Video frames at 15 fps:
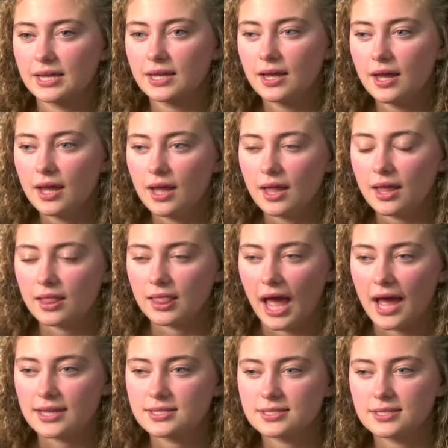Like
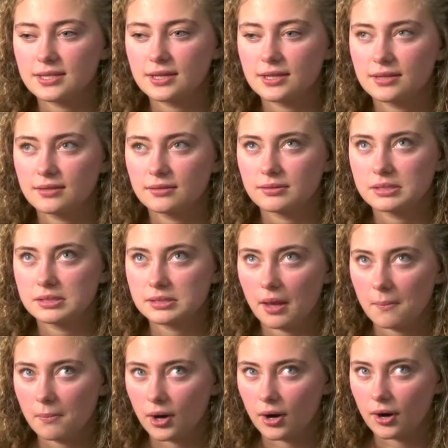last
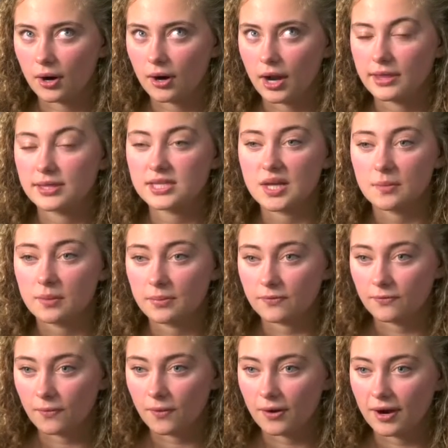summer and the summer
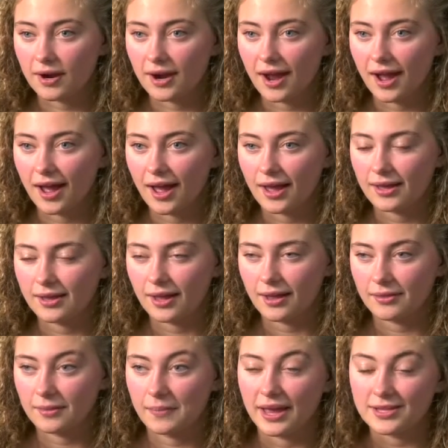before,
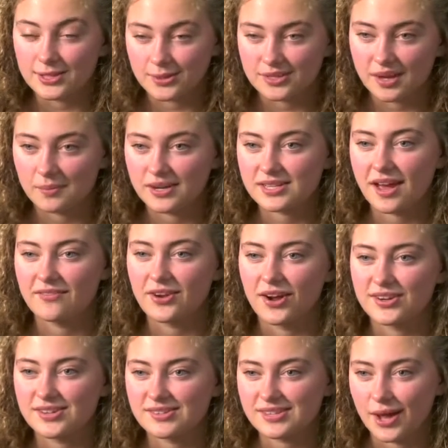the past two summers I've
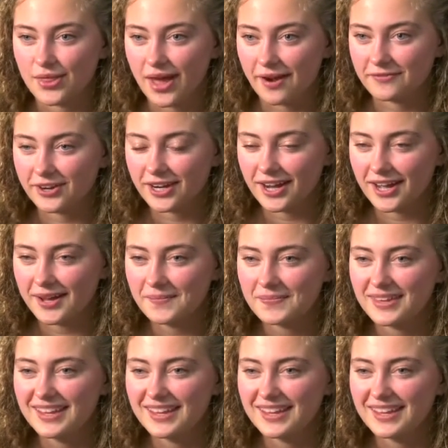gone to South Africa